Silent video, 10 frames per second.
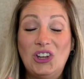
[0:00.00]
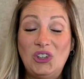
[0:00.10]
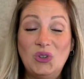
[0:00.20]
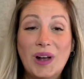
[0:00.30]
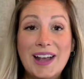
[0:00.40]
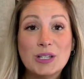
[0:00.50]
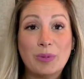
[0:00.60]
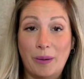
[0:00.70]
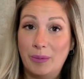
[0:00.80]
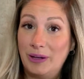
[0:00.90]
You guys are
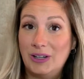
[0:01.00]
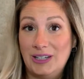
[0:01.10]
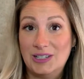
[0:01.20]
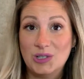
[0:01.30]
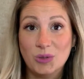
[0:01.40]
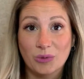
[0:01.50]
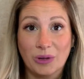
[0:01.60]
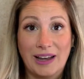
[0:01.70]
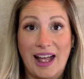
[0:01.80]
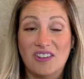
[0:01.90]
probably going to need to do a
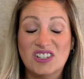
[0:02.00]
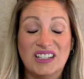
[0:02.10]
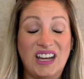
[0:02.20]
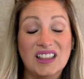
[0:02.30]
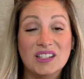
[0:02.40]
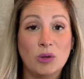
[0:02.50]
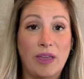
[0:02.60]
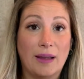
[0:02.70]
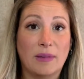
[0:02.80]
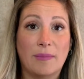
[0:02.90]
root canal. Just get this tooth
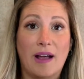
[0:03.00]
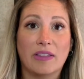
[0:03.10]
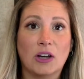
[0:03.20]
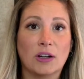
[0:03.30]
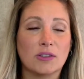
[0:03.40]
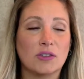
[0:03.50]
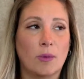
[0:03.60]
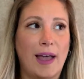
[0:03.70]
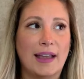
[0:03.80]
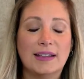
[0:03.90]
out of my mouth. It hurts so
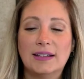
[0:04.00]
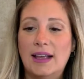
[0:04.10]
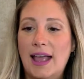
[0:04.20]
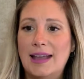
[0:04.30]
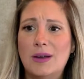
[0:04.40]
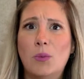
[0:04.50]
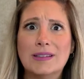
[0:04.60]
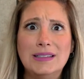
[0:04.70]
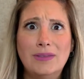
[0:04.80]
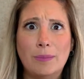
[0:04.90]
bad. And it
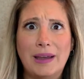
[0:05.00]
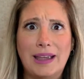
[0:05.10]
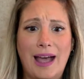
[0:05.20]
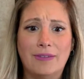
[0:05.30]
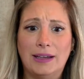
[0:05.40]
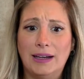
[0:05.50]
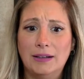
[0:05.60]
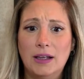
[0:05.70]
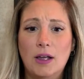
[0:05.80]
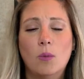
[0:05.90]
wasn't even a big cavity.
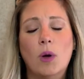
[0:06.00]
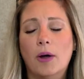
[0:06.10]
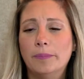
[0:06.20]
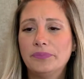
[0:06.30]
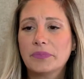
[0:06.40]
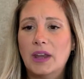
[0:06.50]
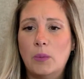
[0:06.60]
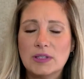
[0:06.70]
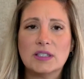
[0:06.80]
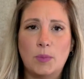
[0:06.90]
Well, it
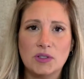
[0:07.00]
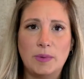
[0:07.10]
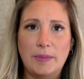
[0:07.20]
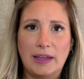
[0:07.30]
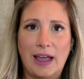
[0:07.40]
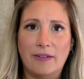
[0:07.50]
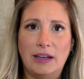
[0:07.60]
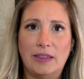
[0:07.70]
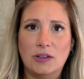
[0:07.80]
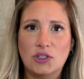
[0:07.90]
wasn't supposed to be a big cavity.
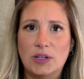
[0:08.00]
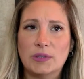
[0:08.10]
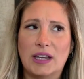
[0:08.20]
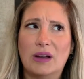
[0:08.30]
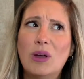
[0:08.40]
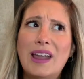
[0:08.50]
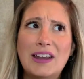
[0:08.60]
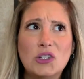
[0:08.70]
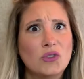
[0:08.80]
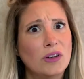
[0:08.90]
And then she was like, well, I had
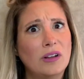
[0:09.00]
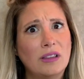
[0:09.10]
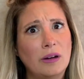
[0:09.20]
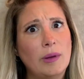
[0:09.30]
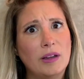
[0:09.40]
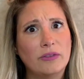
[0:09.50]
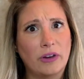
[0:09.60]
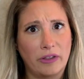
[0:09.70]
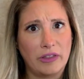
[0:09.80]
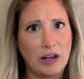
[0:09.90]
to drill a little bit
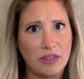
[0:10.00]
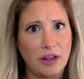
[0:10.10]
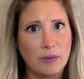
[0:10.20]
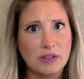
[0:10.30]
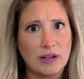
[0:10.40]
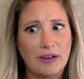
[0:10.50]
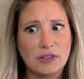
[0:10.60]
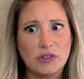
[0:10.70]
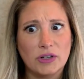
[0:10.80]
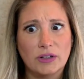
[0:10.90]
further than I thought I was going to have to
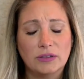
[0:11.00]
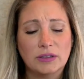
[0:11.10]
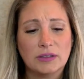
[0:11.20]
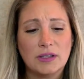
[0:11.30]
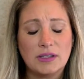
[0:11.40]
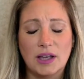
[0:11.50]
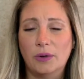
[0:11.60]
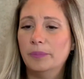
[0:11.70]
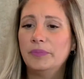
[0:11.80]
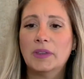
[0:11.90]
drill.
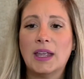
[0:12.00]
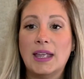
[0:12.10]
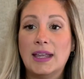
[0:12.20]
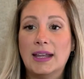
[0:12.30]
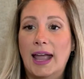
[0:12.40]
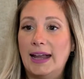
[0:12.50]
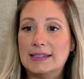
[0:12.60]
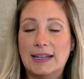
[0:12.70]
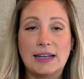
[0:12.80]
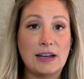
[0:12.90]
So I guess
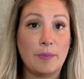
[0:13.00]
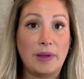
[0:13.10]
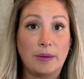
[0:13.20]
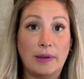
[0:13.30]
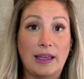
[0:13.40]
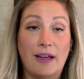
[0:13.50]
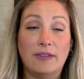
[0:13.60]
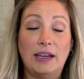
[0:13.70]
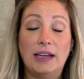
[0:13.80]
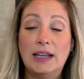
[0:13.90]
it ended up being a big
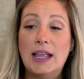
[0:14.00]
cavity.